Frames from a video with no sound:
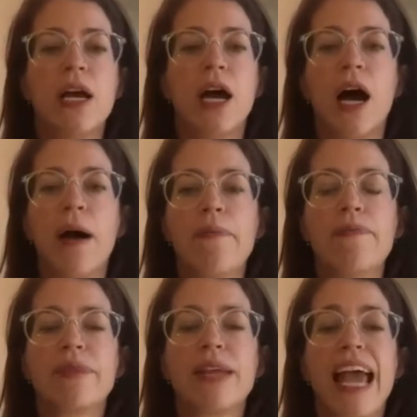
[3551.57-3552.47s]

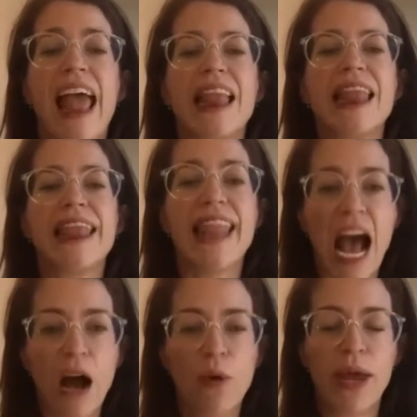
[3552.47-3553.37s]
And
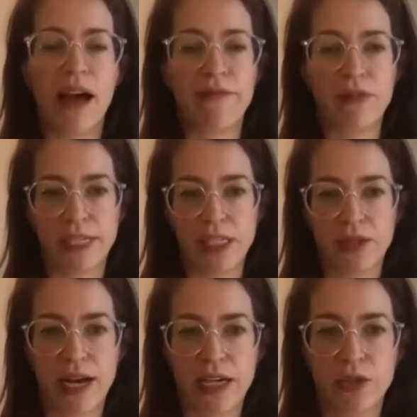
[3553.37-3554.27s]
now we have the risk
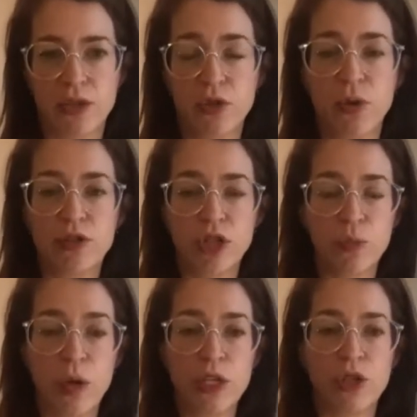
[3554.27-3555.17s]
factors. So I just
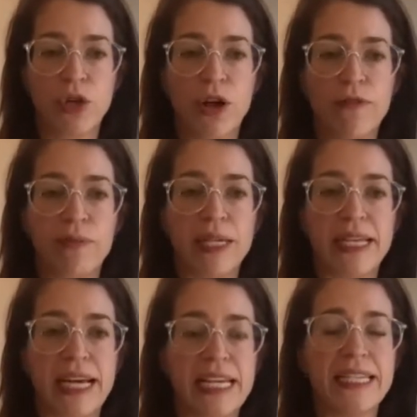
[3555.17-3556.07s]
want to start off by
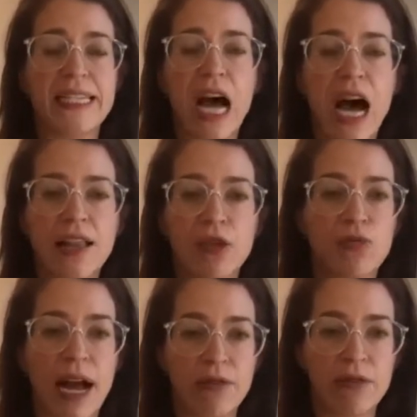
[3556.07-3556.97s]
saying it's not the
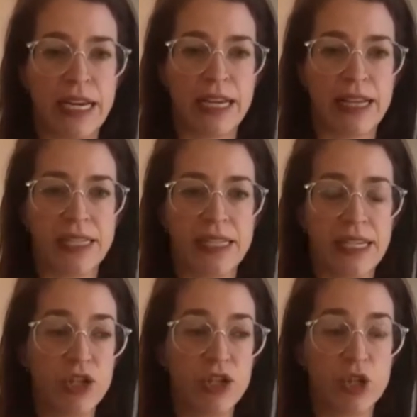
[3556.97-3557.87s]
rounding that's the
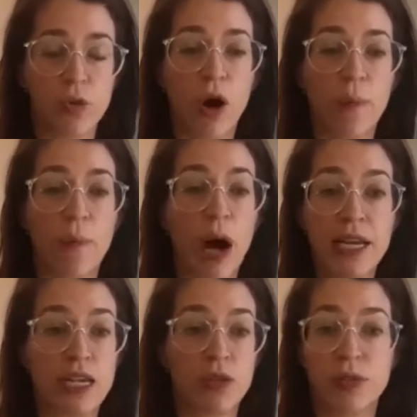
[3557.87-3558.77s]
issue. Our
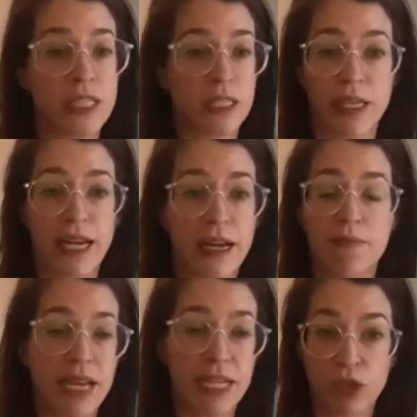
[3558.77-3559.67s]
body is resilient and
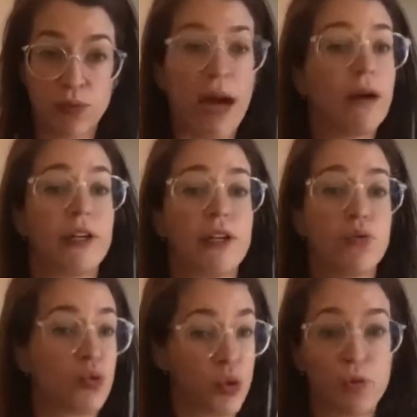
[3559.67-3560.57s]
meant to round, and you
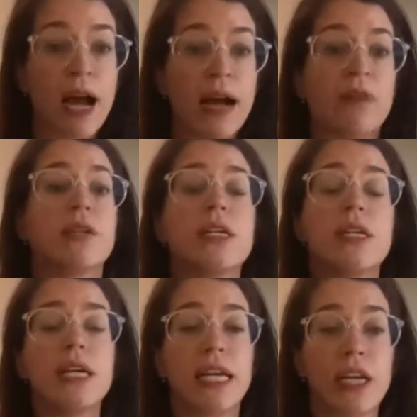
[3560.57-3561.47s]
should round
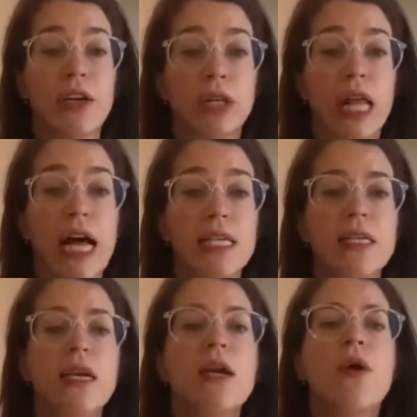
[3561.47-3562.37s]
in your class.
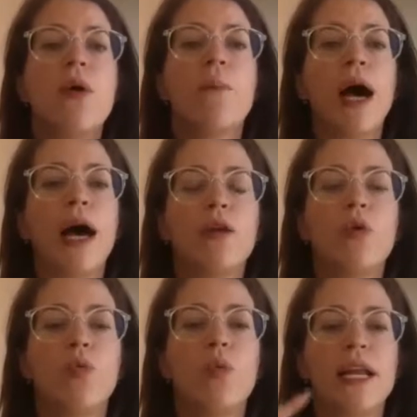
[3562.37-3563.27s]
But
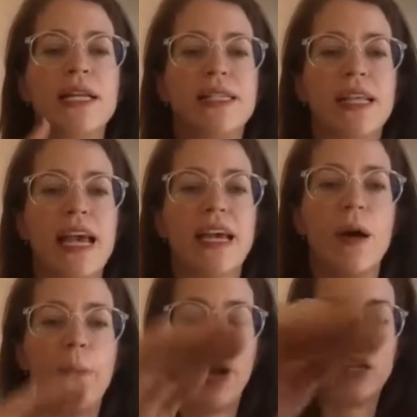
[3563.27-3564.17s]
when it's like
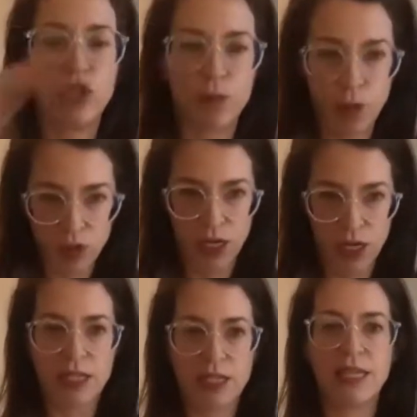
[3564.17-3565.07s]

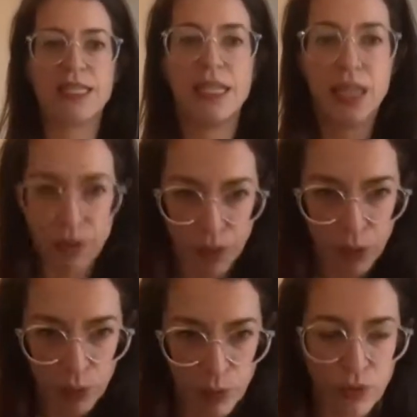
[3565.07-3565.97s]
Paschimottanasana, seated
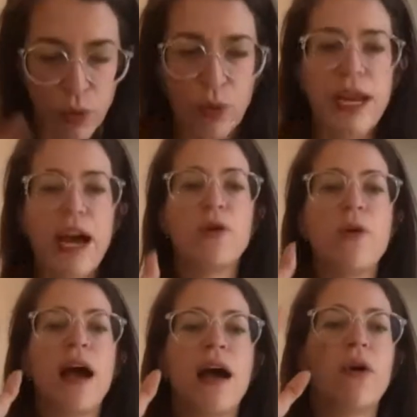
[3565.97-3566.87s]
forward fold, now you
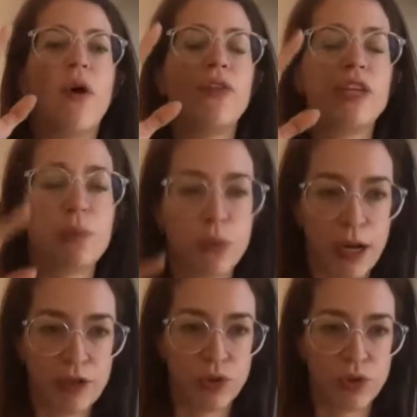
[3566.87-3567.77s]
have all these
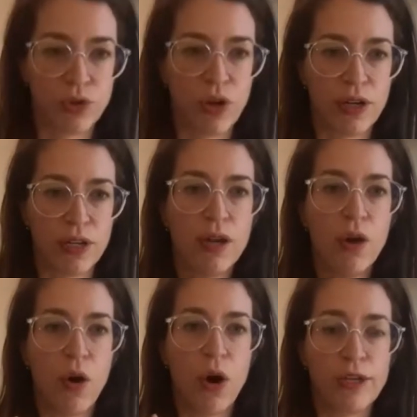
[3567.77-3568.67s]
pressures on.
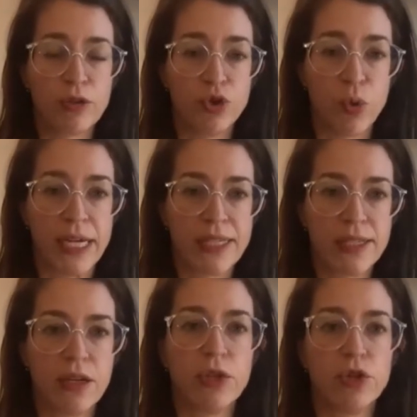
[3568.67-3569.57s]
on your joints,
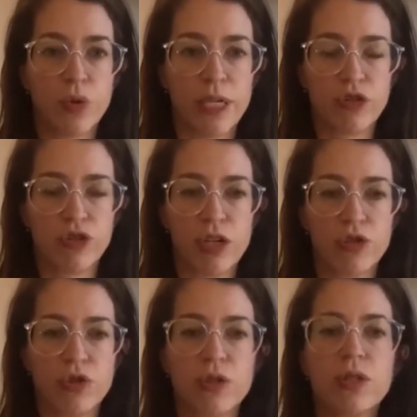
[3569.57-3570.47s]
on your joint
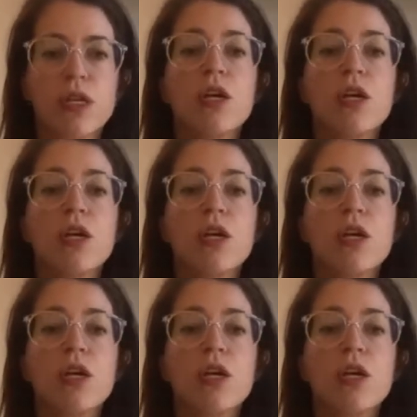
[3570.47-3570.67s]
structures.